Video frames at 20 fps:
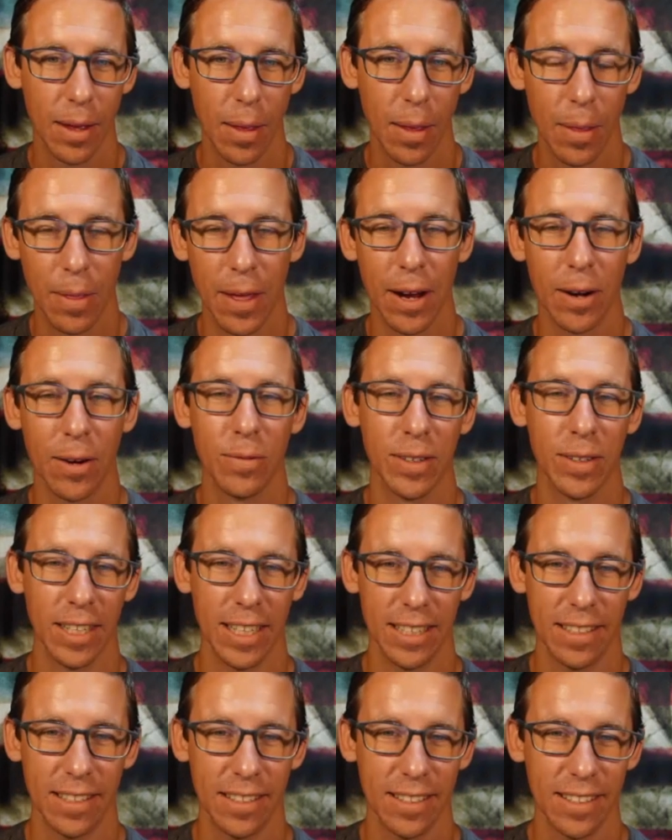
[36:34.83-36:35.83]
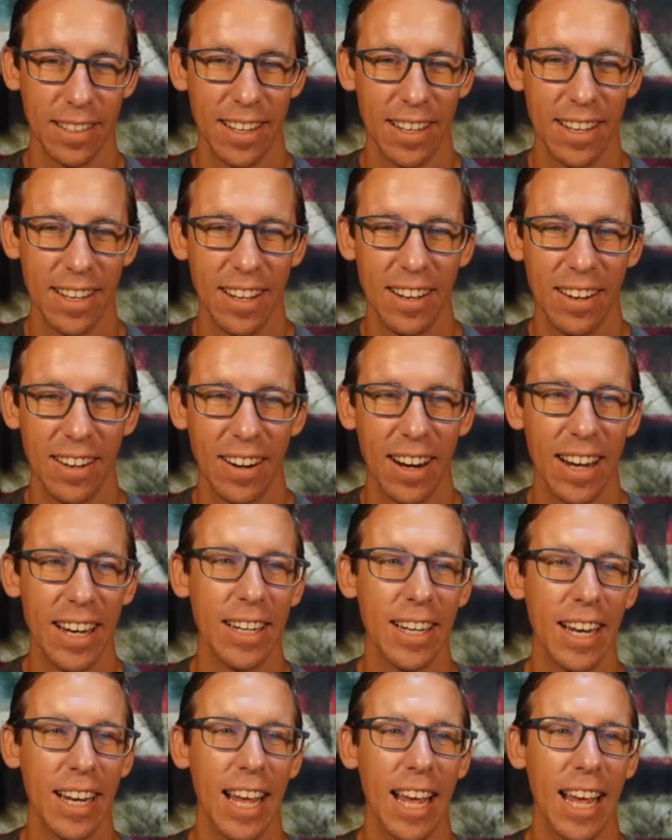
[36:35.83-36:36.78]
their villains right?